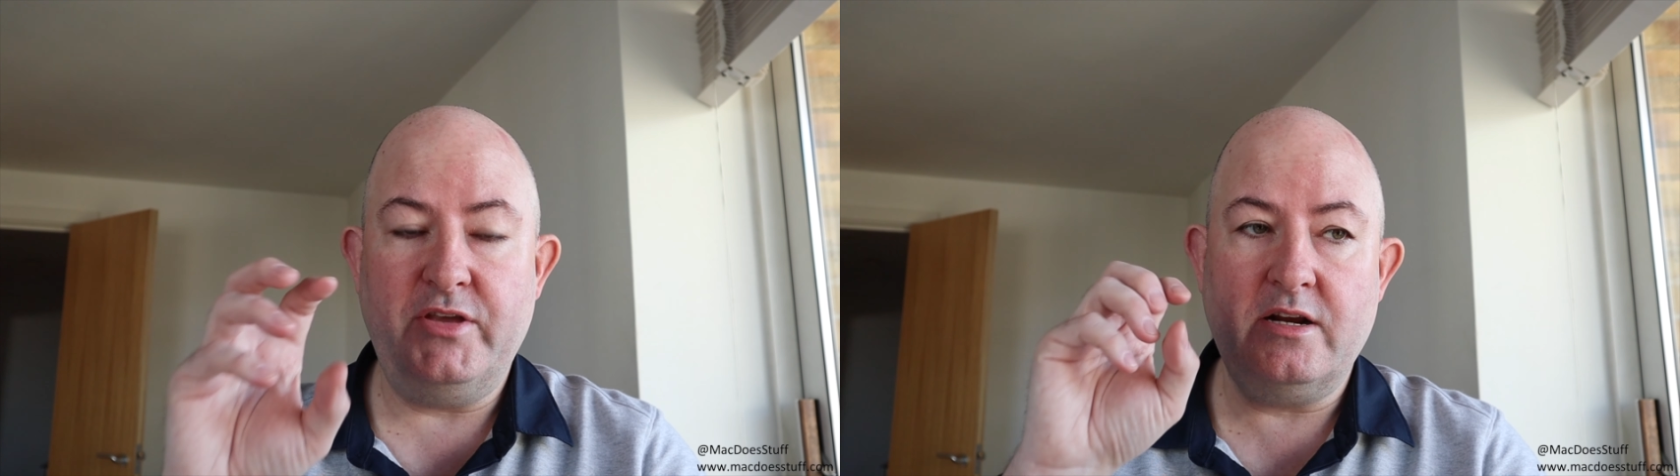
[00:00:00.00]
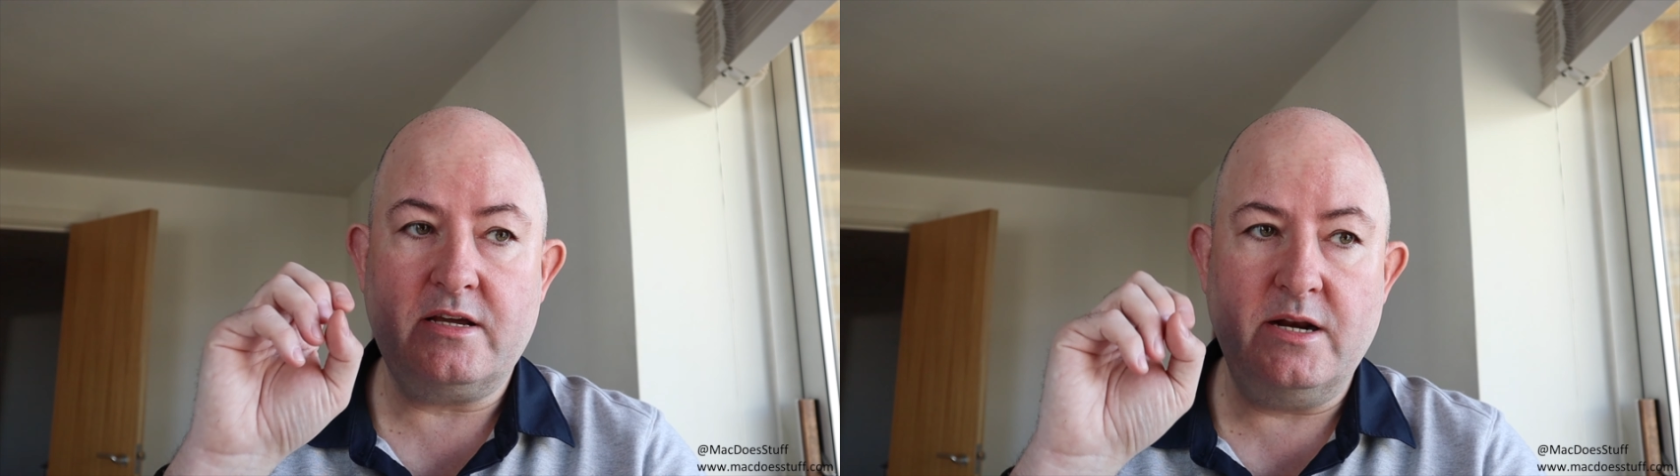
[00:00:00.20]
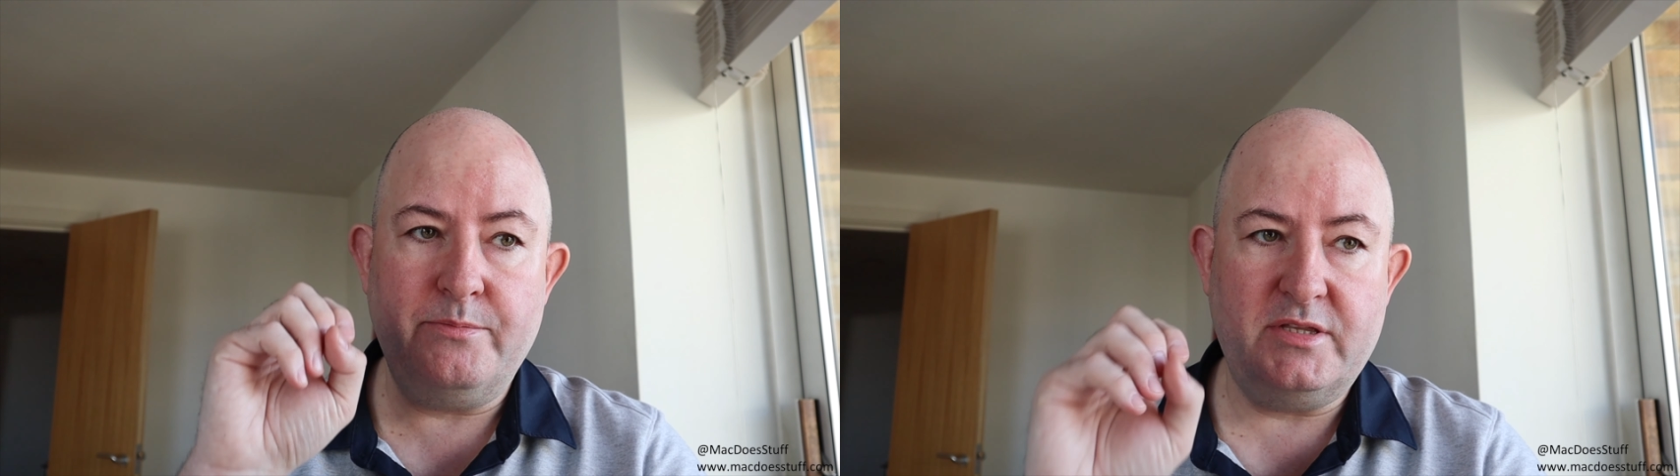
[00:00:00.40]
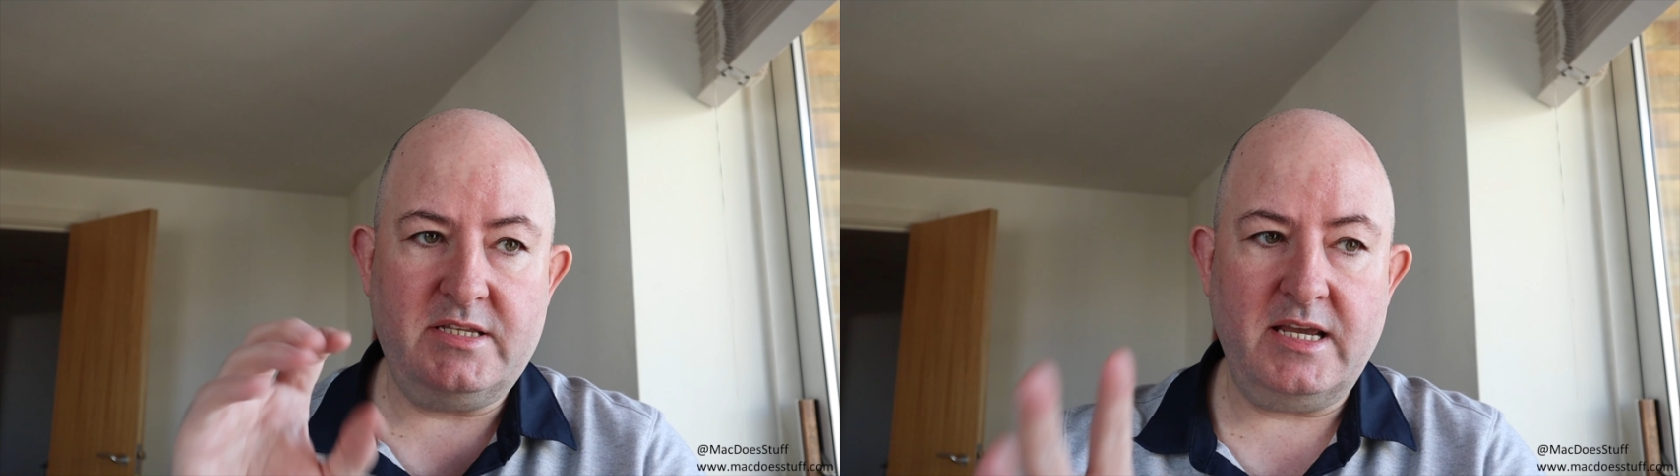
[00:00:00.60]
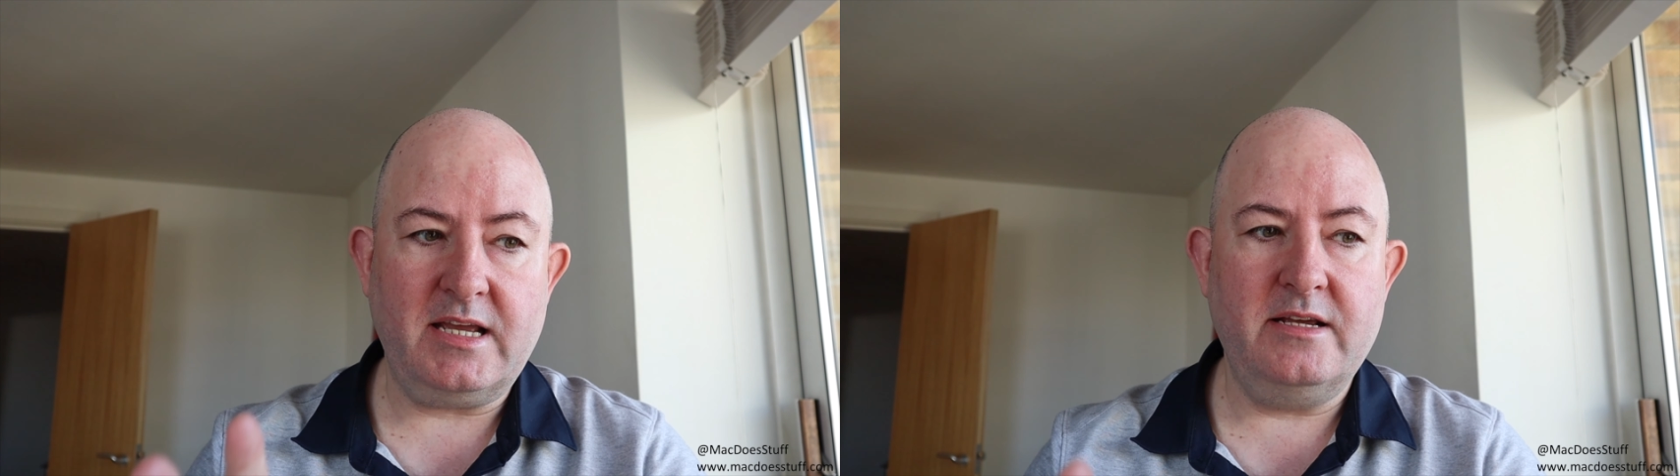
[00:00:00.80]
you know, kind of
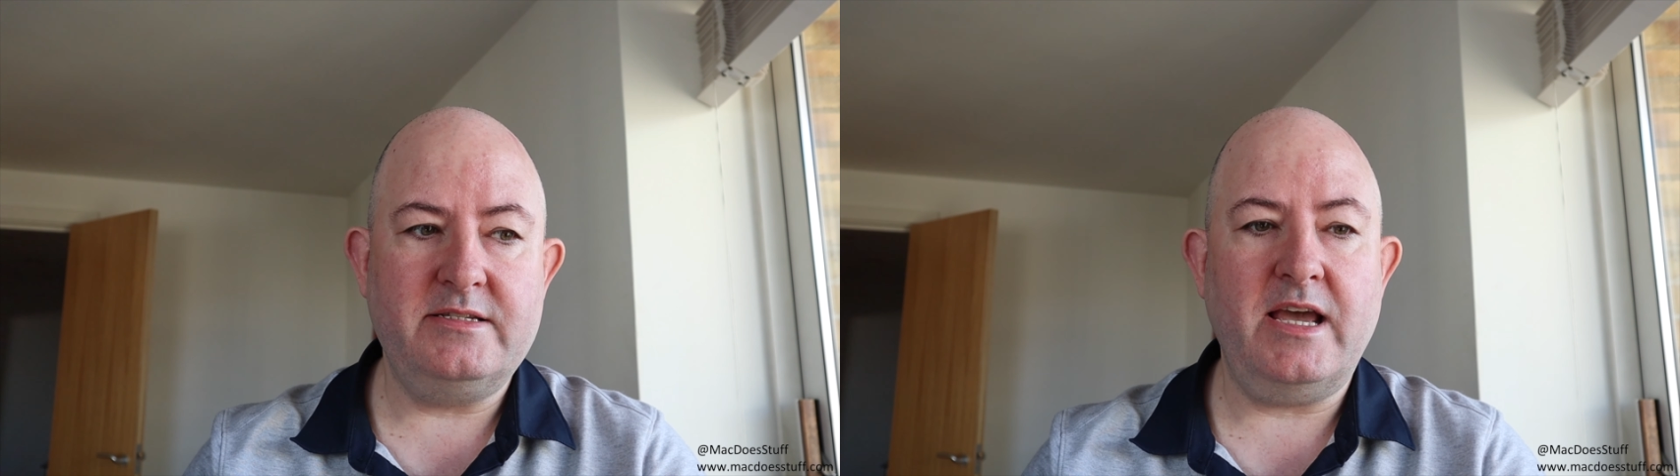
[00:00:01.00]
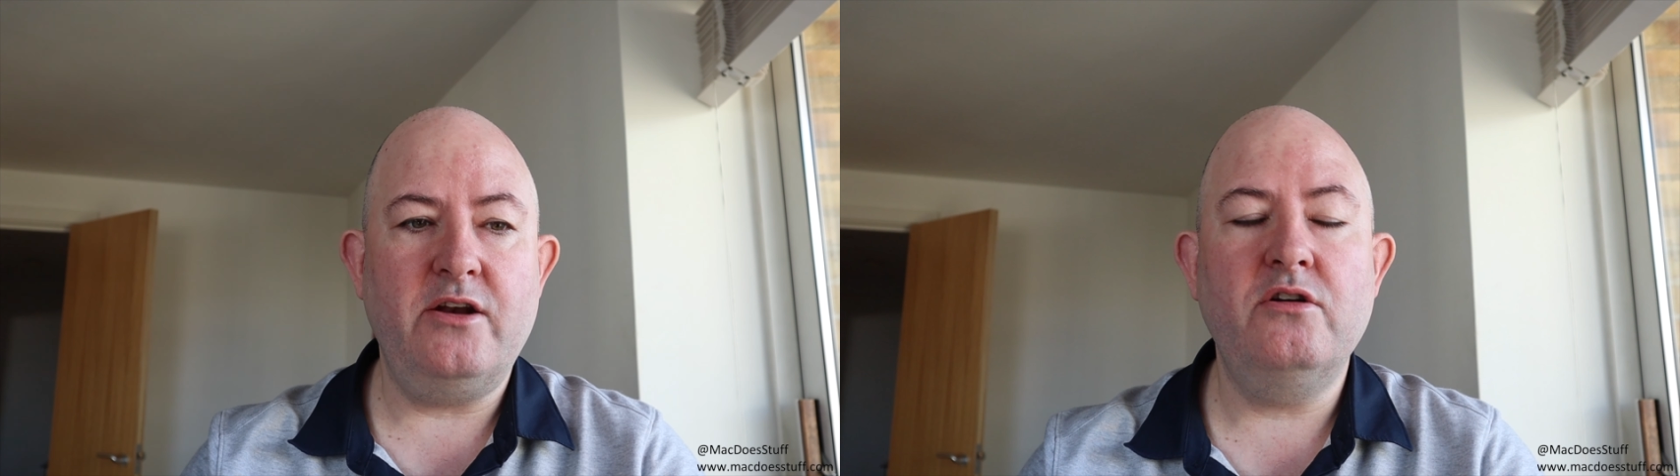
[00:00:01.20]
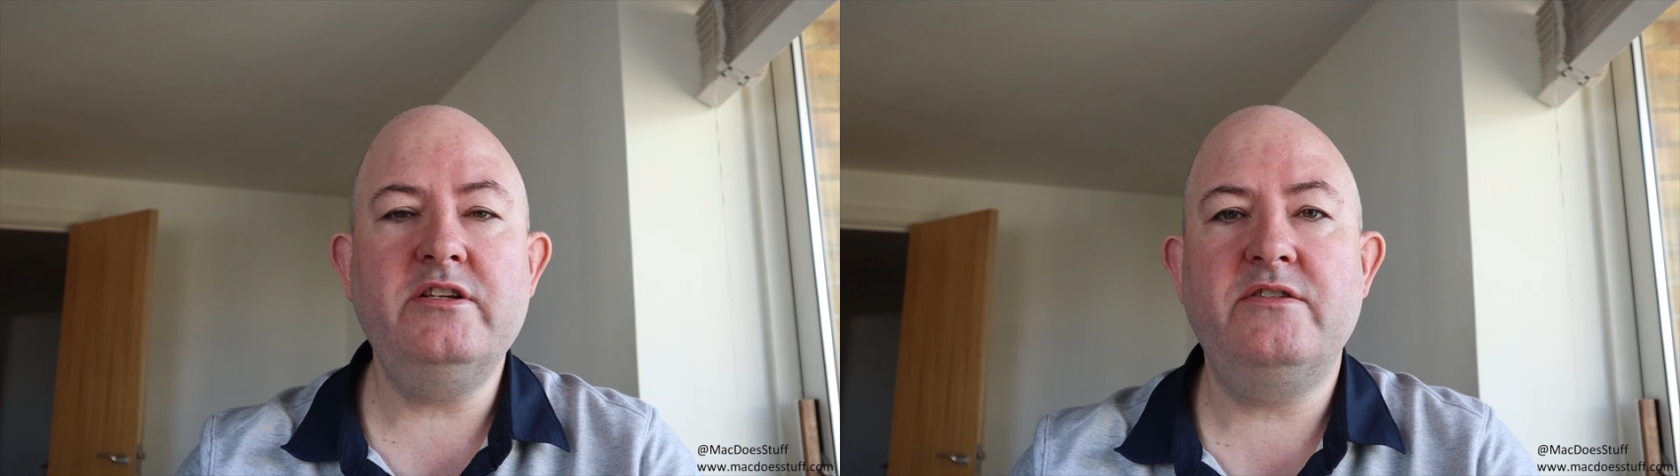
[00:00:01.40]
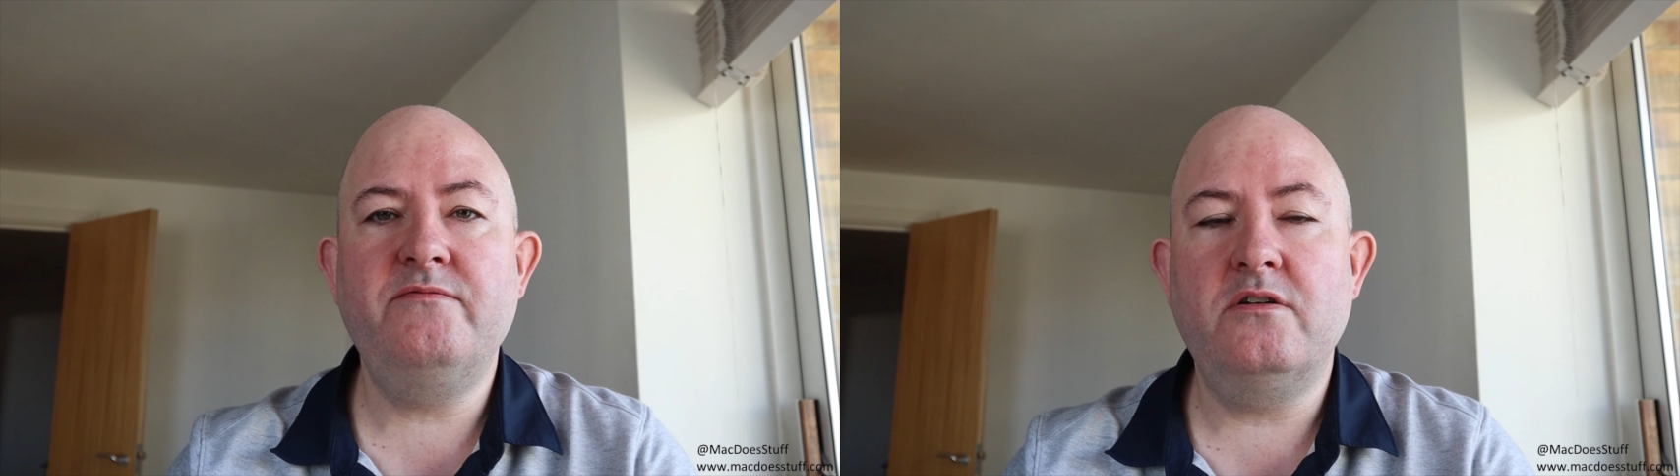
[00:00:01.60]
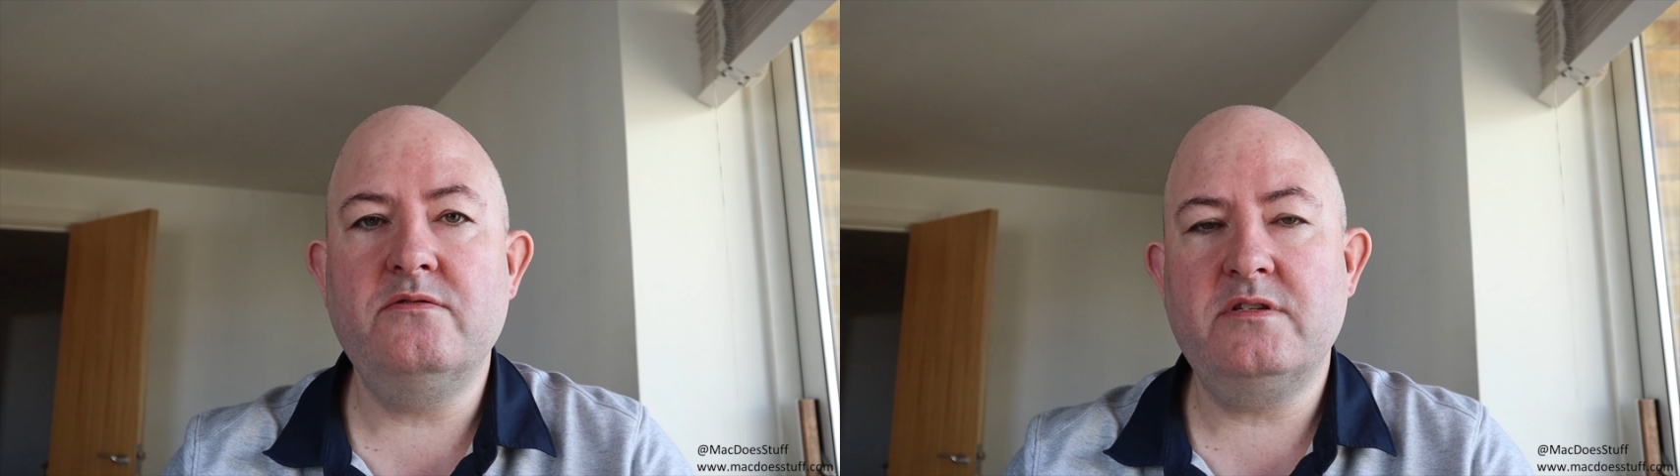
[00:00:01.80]
particular technology
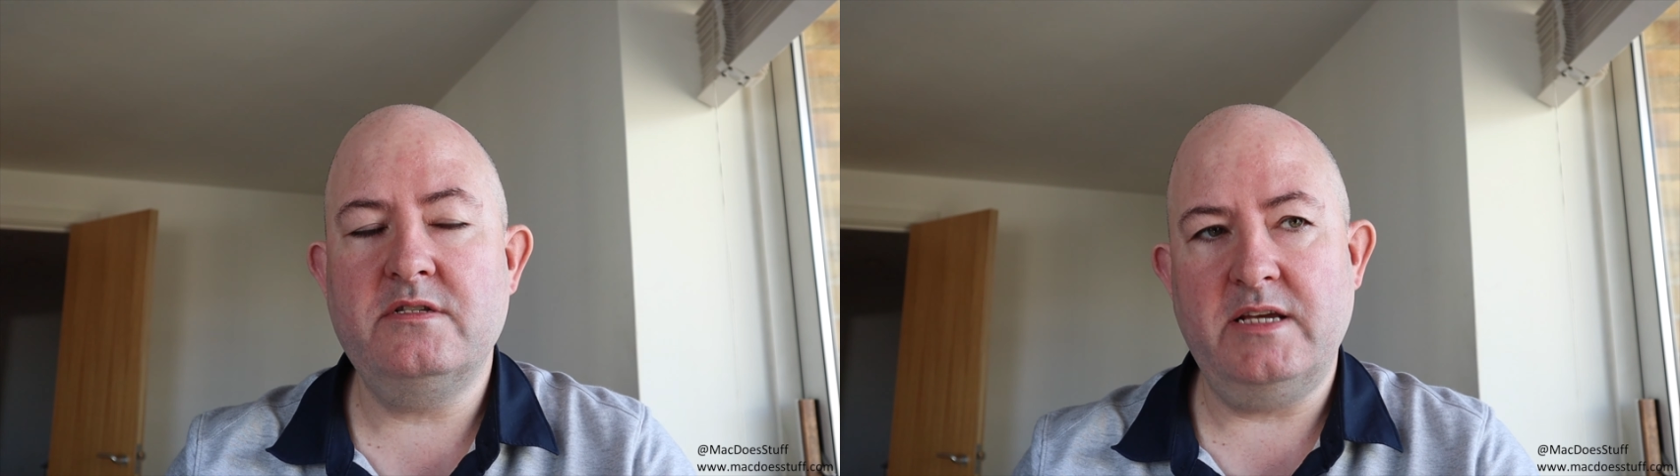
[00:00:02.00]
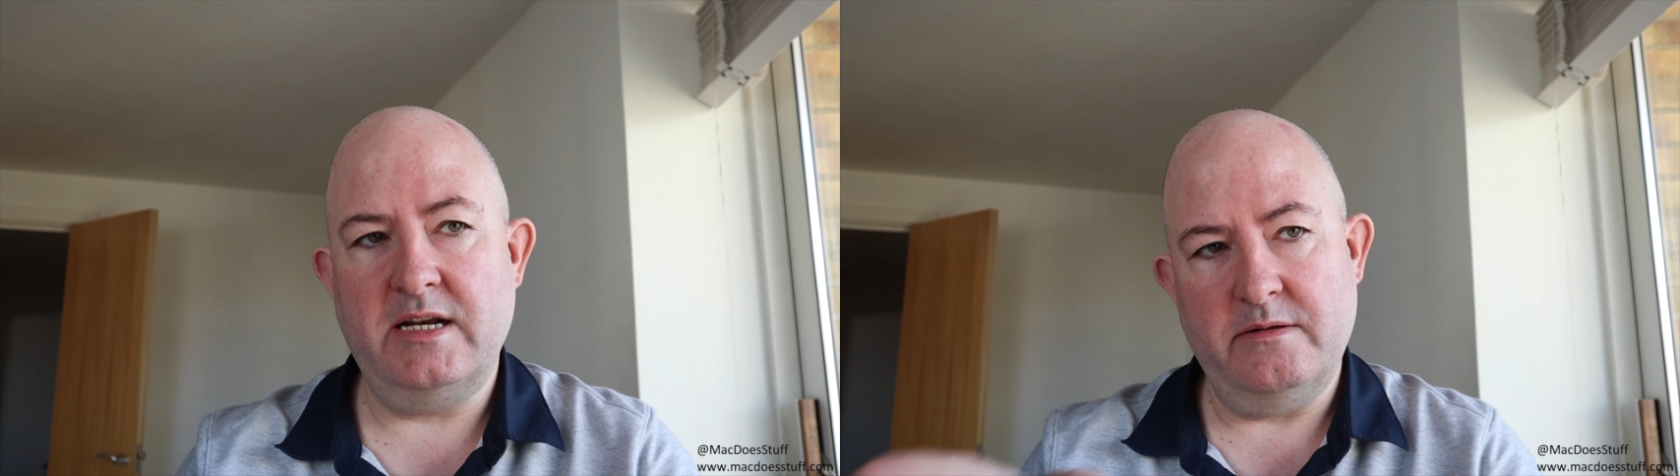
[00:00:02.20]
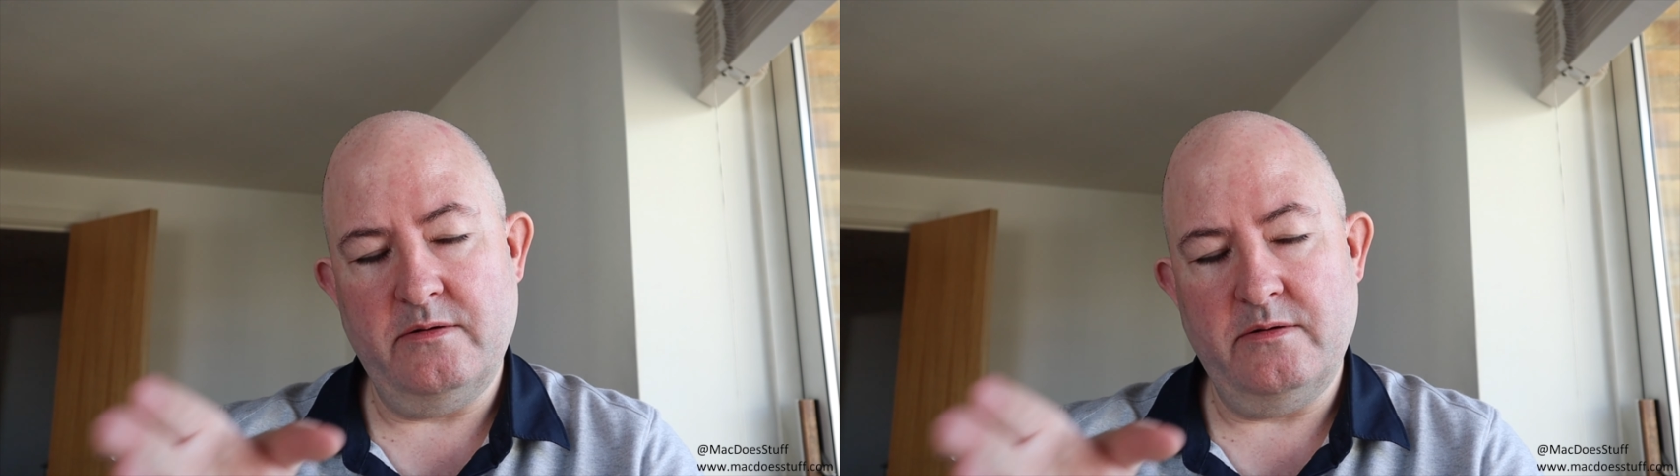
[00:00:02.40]
roles and,